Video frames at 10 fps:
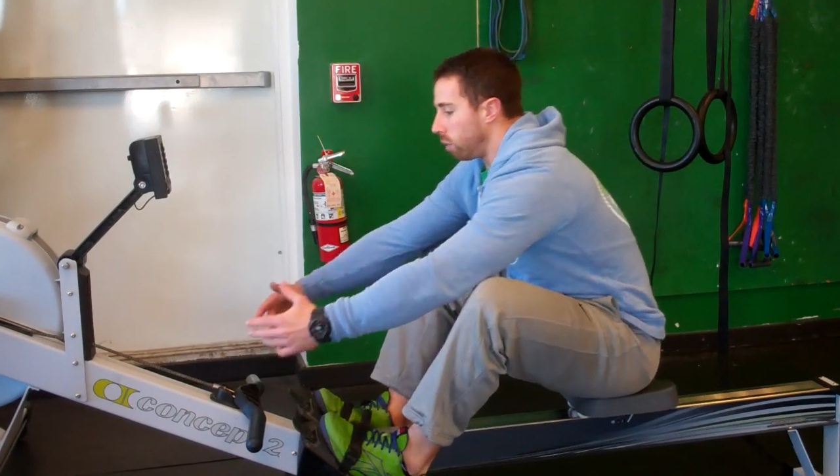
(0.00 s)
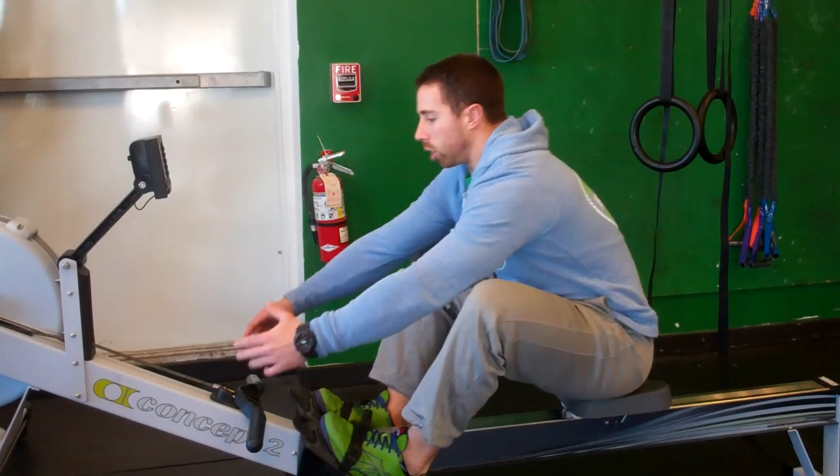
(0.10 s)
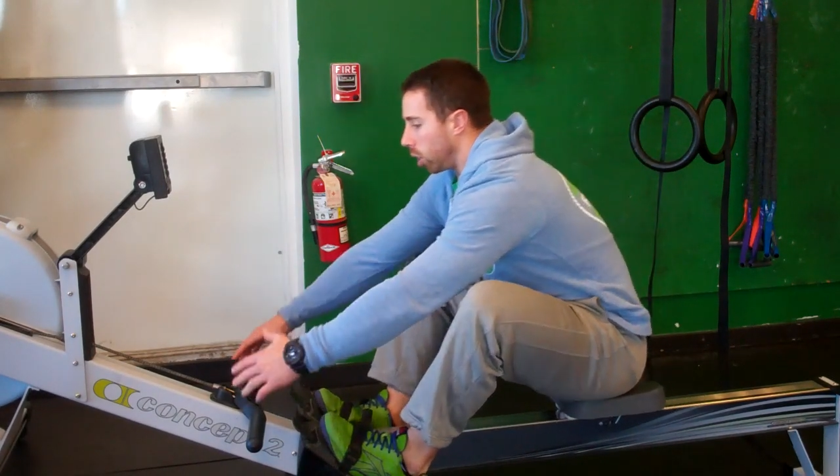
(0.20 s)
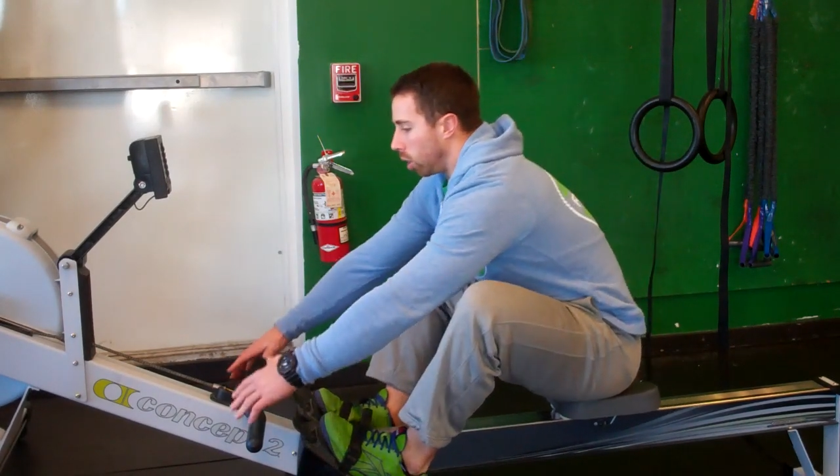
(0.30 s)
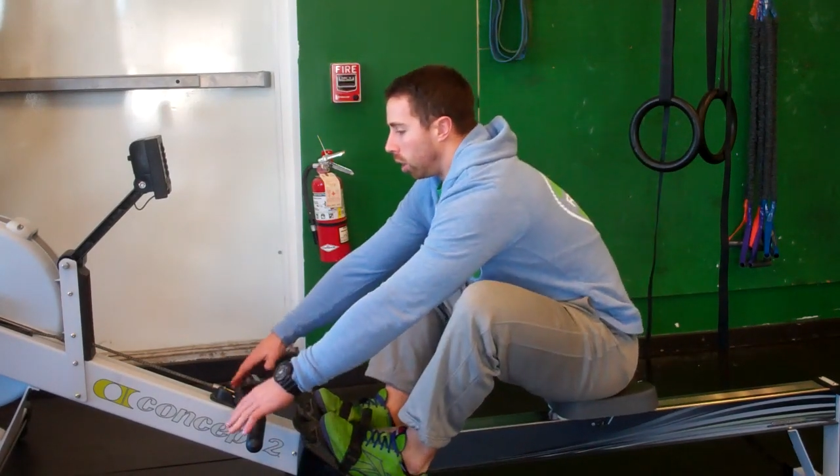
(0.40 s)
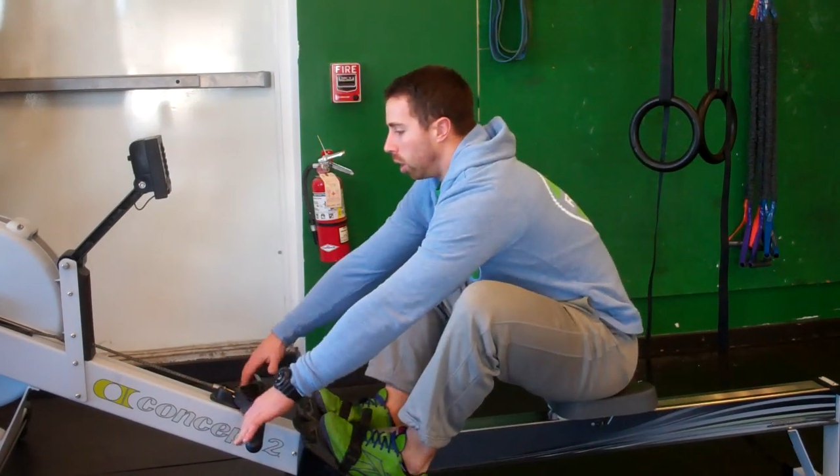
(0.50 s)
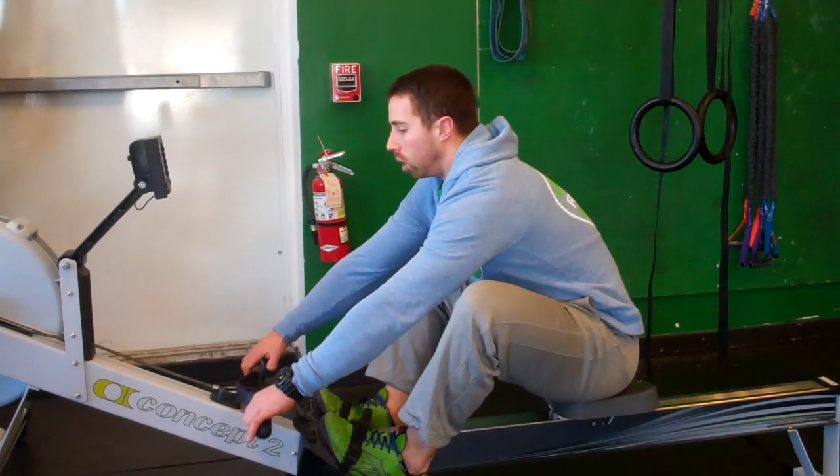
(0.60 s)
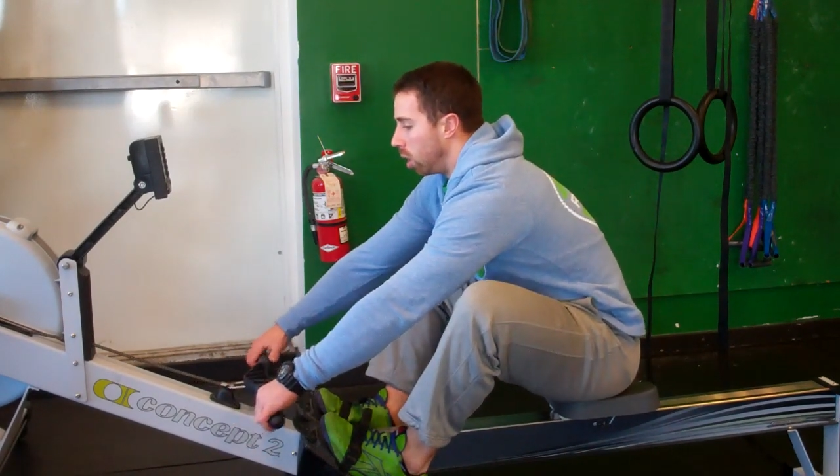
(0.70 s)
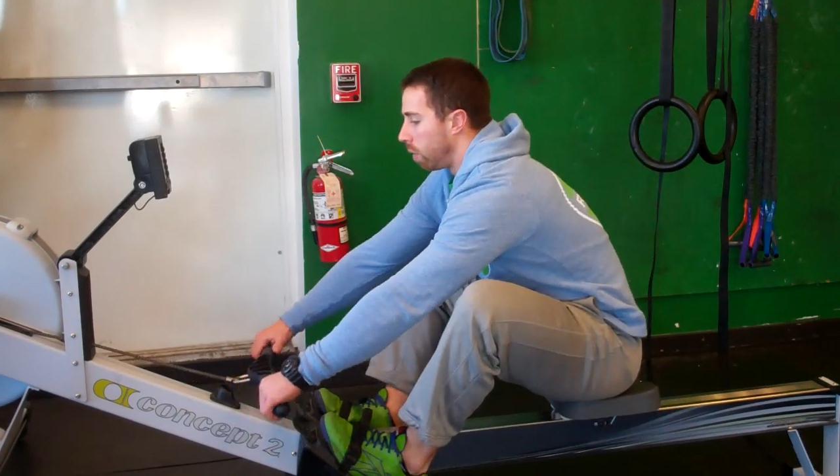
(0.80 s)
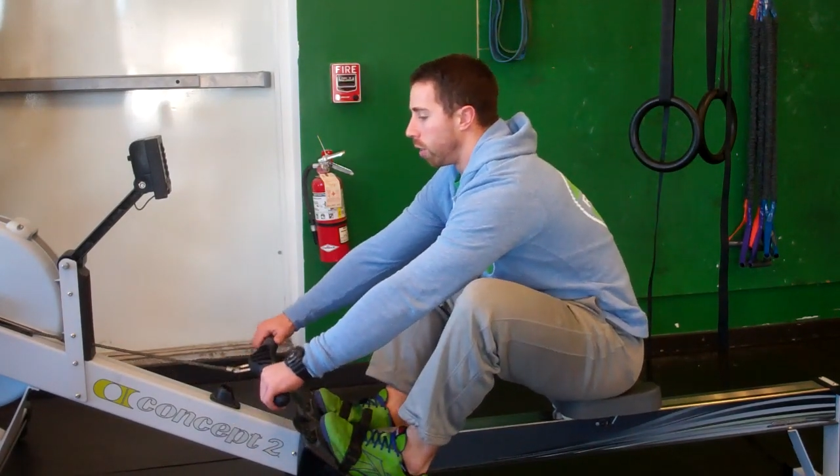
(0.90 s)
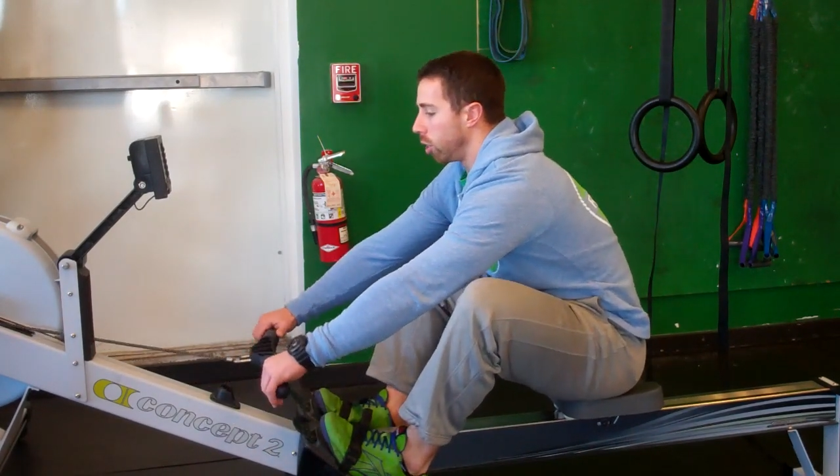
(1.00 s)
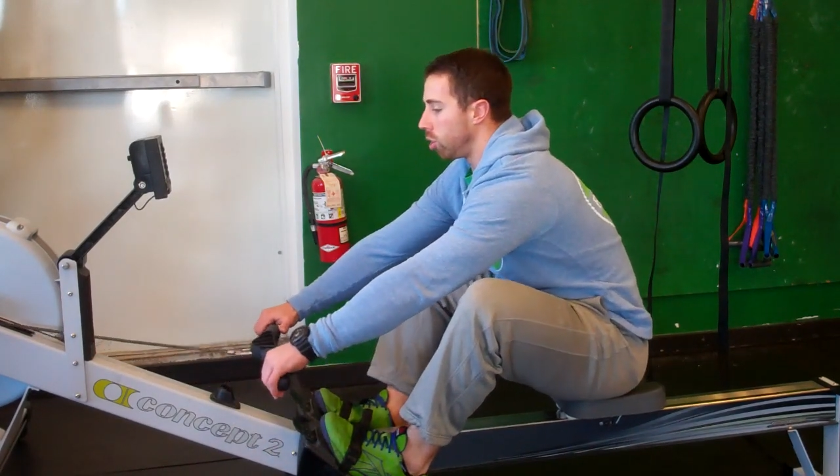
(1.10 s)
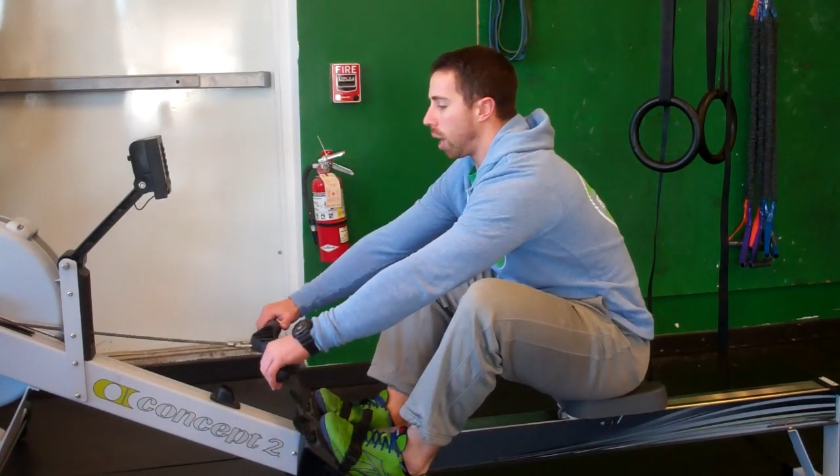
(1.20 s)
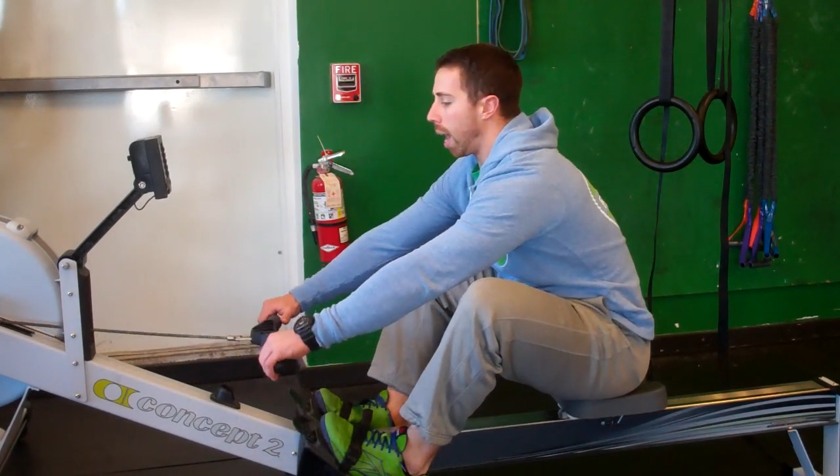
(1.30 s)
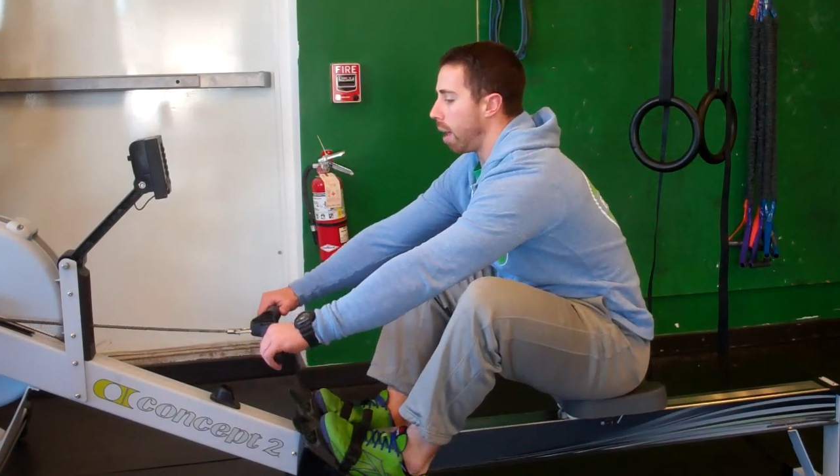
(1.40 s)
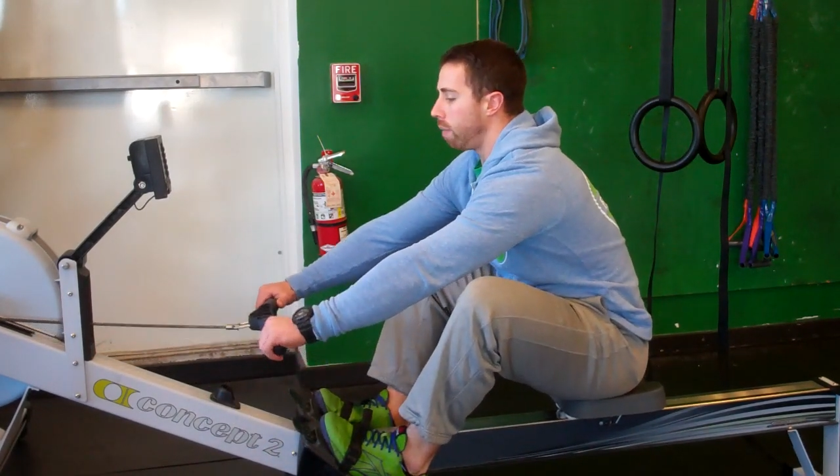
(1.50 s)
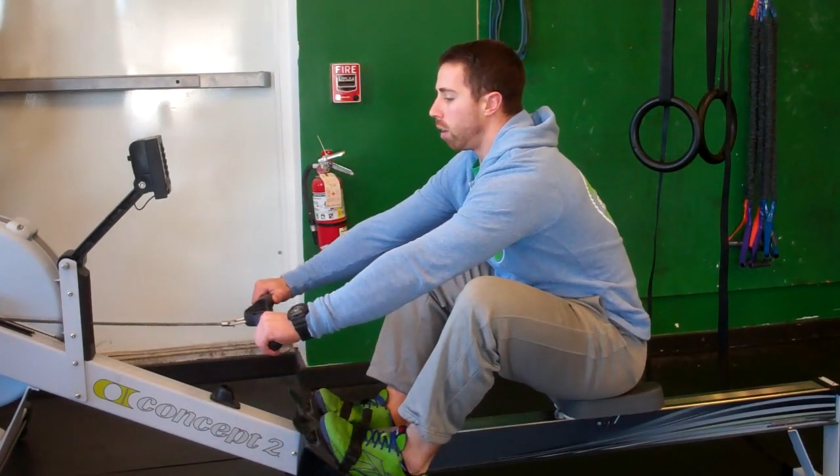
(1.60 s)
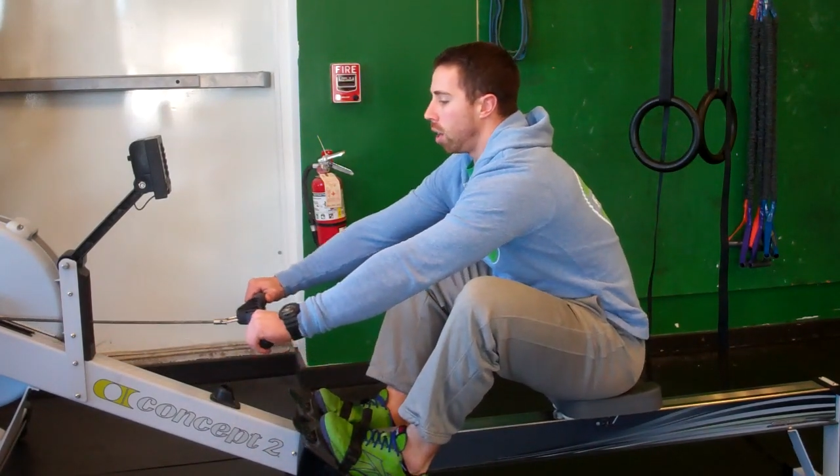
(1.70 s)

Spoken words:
your drive.